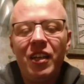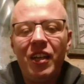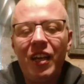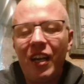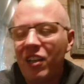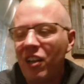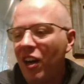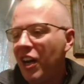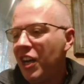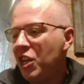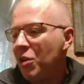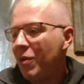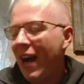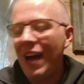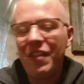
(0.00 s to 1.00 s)
A guy
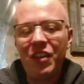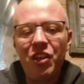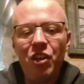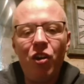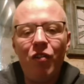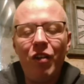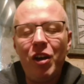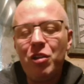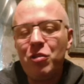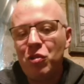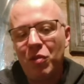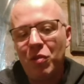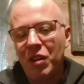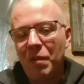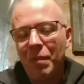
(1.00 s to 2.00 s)
who, at the Euros, was
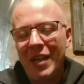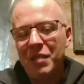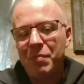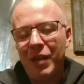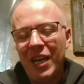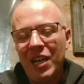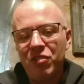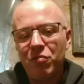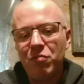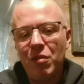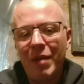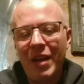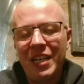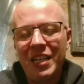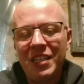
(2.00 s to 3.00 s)
one of the best players on
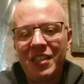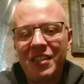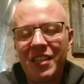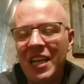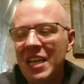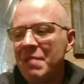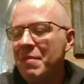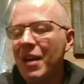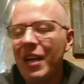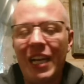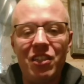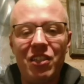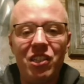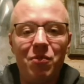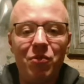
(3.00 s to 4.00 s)
Romania's team
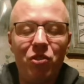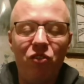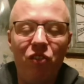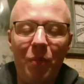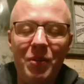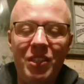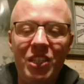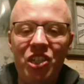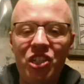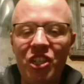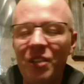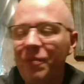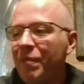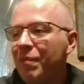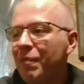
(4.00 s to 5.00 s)
against some tough
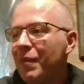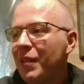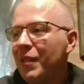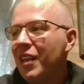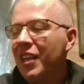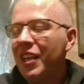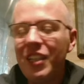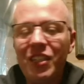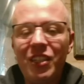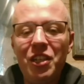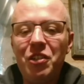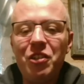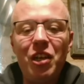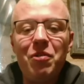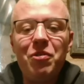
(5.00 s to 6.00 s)
opposition.
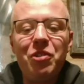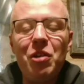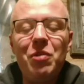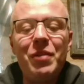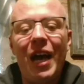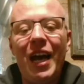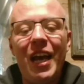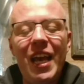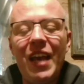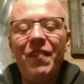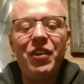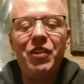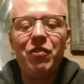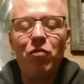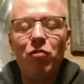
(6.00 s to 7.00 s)
You don't do that if
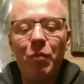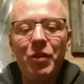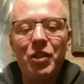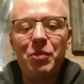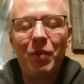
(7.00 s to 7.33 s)
you're a rubbish